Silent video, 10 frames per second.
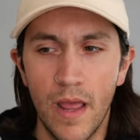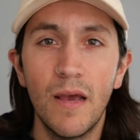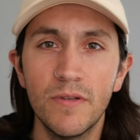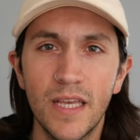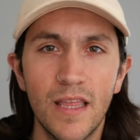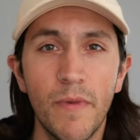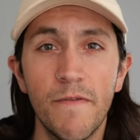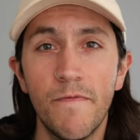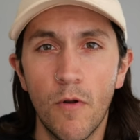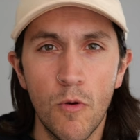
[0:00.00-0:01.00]
And I would say that
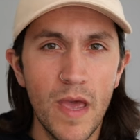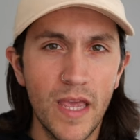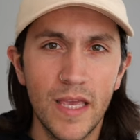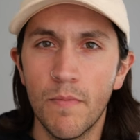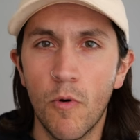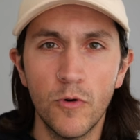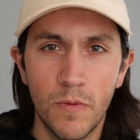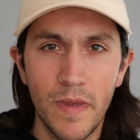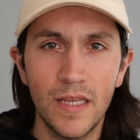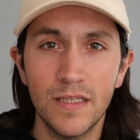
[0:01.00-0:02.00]
my photo making and
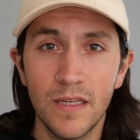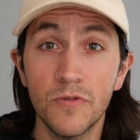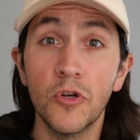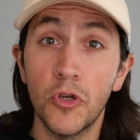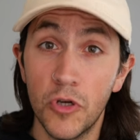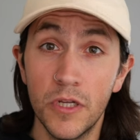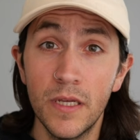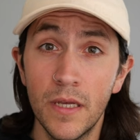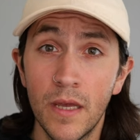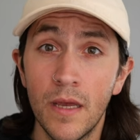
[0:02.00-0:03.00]
portrait making skills are
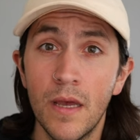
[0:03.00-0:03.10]
good,